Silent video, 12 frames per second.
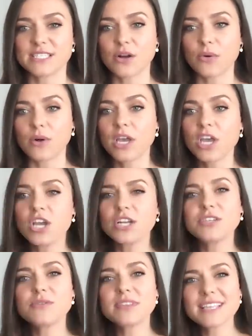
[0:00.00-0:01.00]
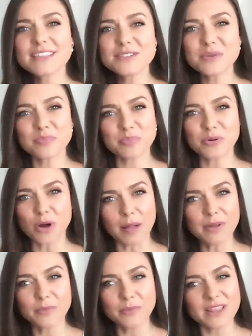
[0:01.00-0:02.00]
So do you think there's a
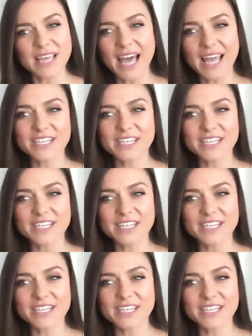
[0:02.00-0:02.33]
problem with that?